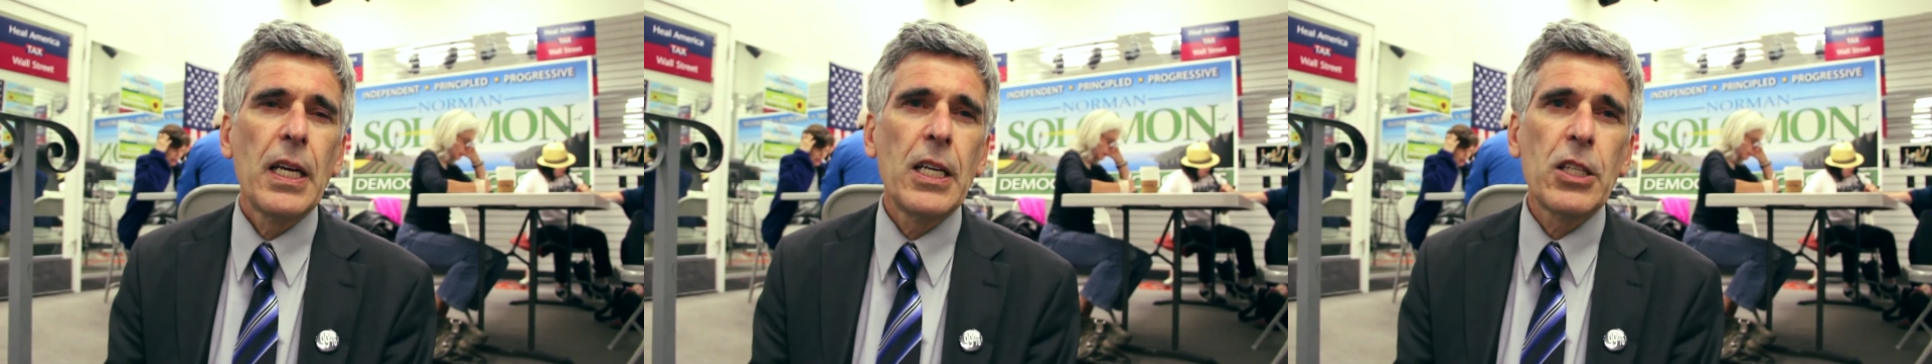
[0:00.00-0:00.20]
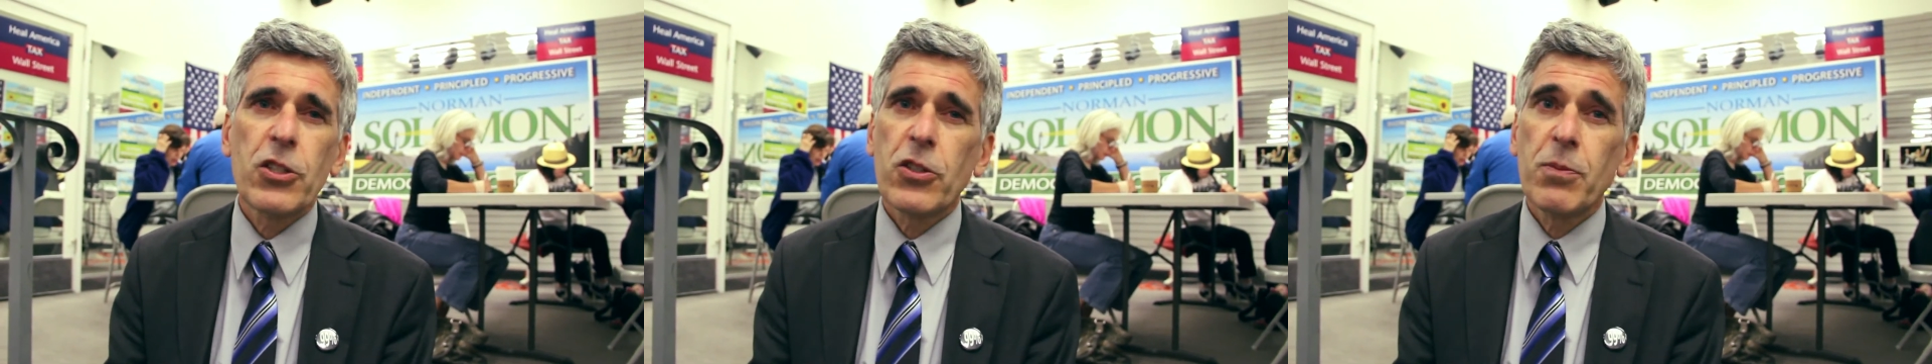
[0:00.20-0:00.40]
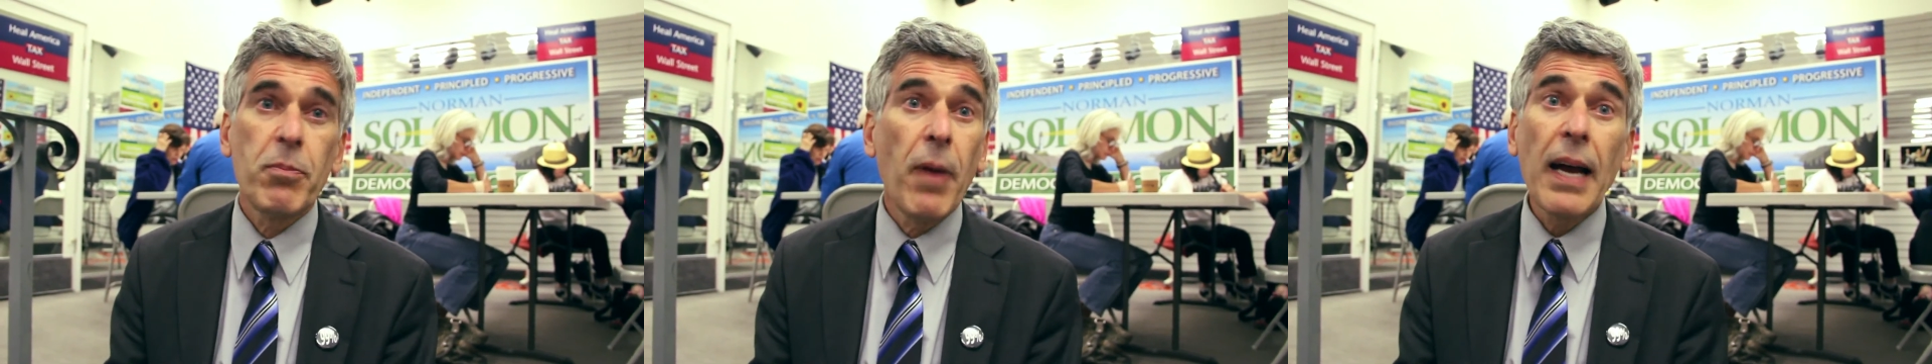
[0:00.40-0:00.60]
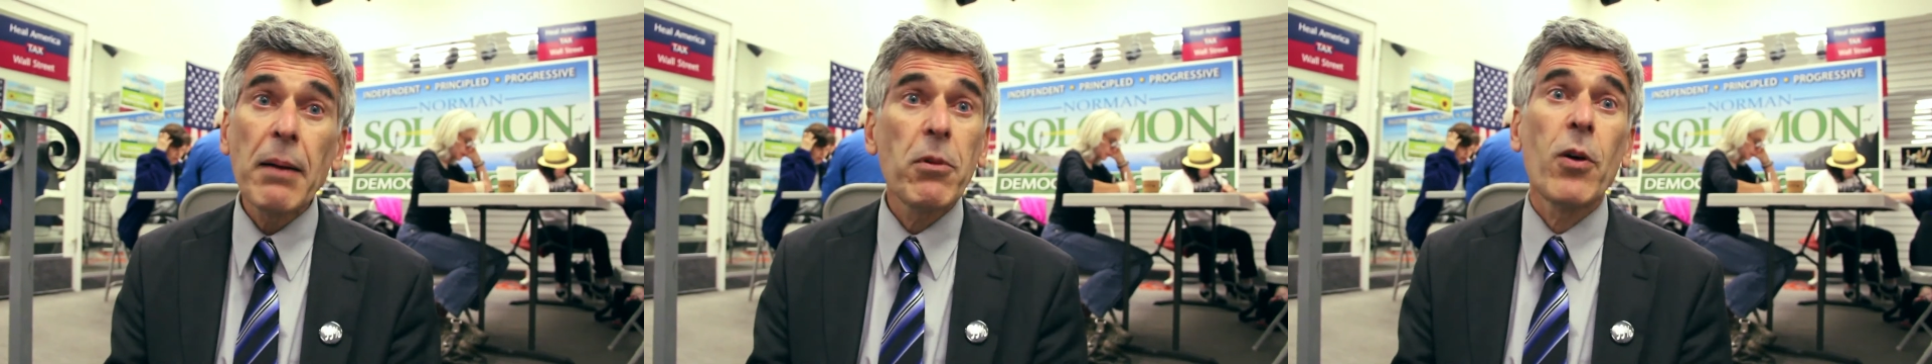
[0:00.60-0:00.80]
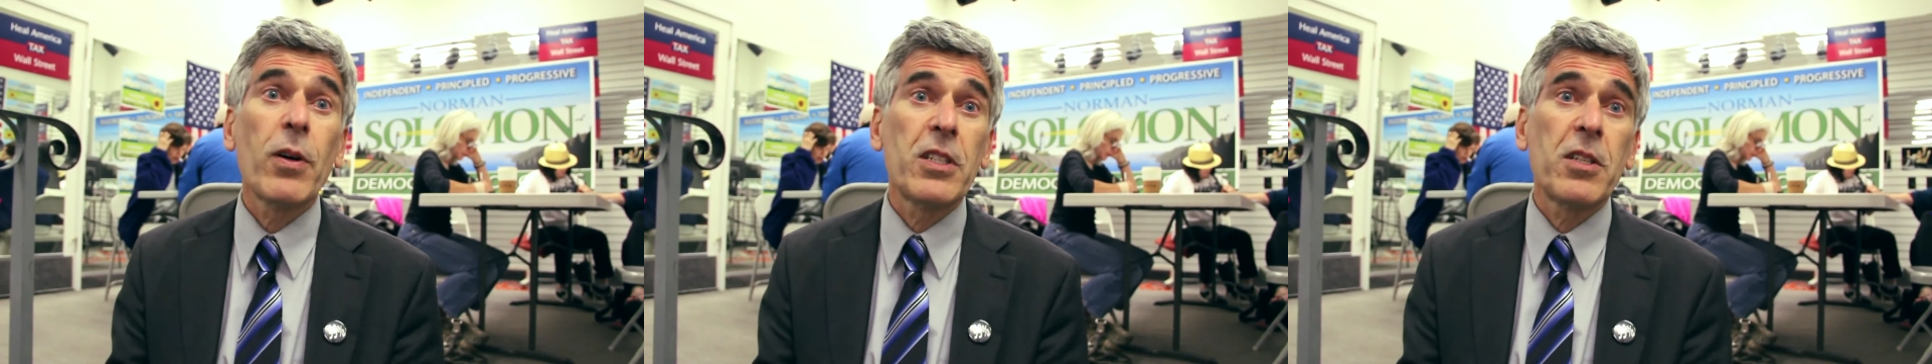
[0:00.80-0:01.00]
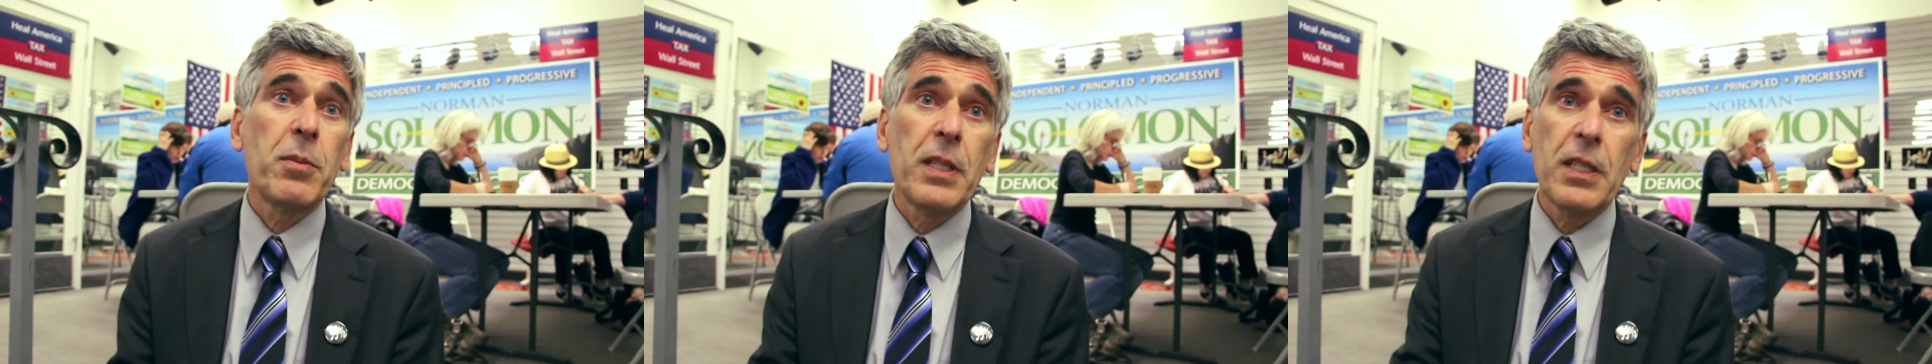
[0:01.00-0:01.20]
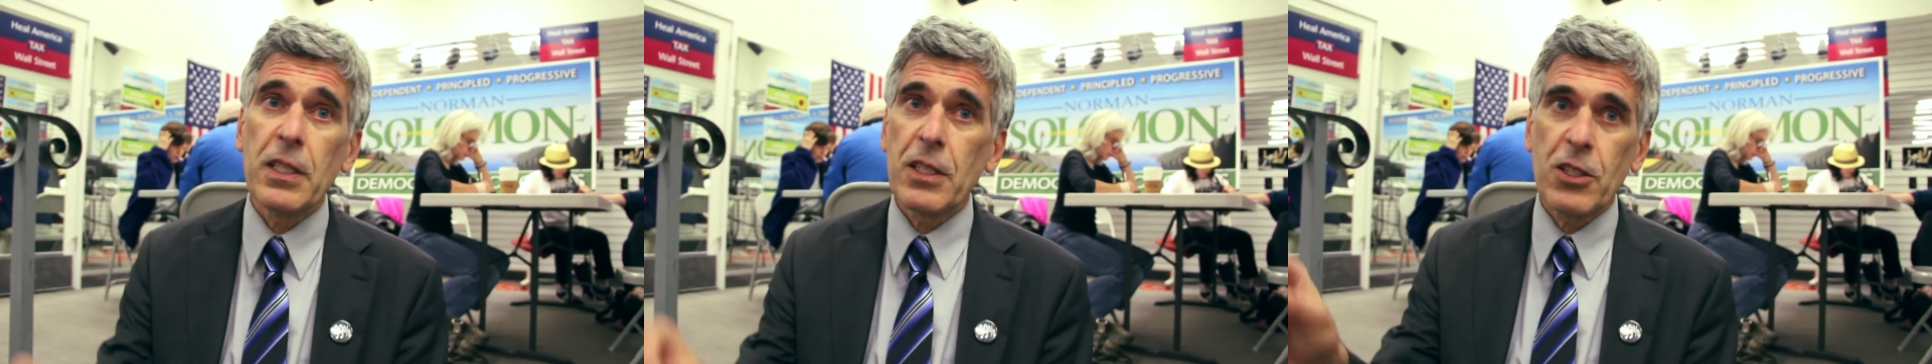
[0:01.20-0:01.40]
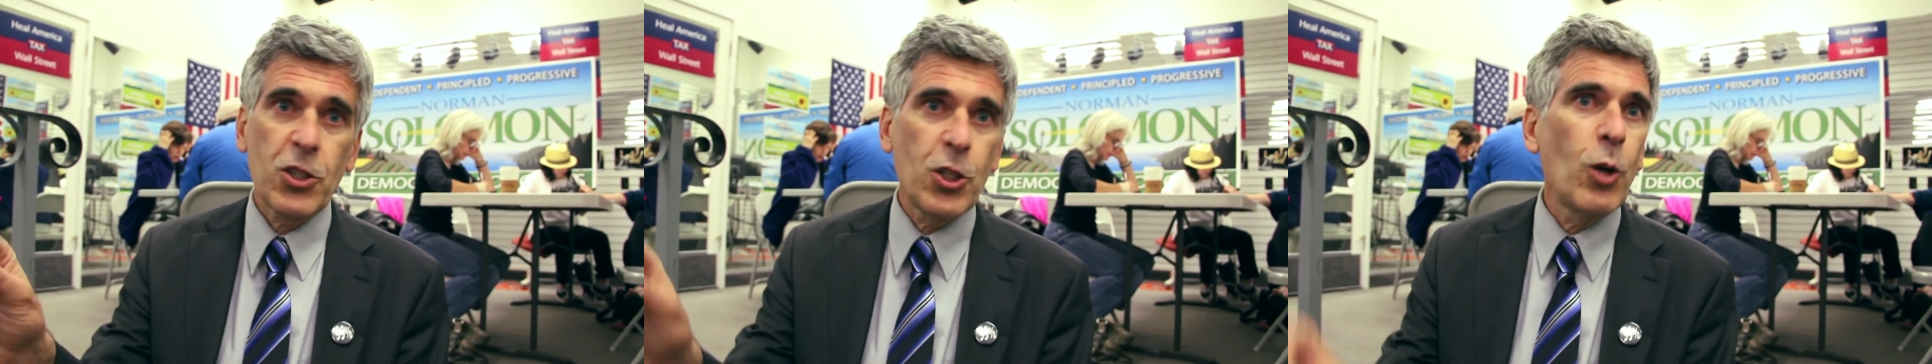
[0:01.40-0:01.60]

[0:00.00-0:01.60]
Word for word: it's mind-blowing to me to